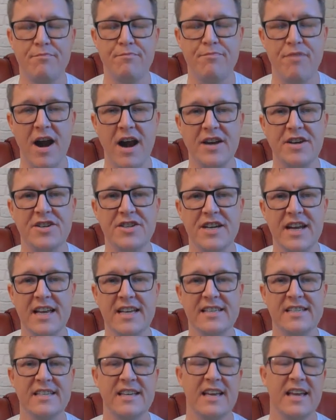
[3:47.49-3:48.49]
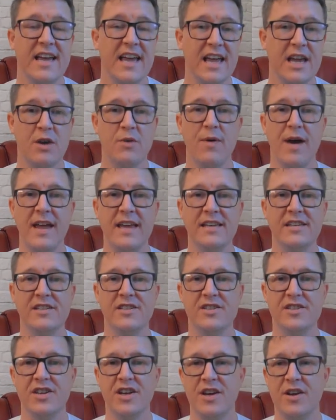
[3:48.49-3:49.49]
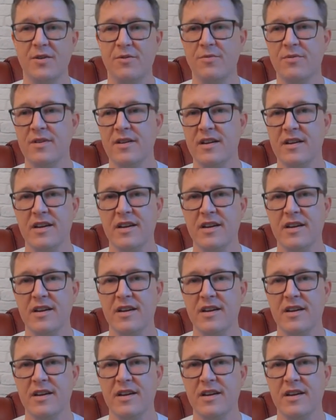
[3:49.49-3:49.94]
branches equates to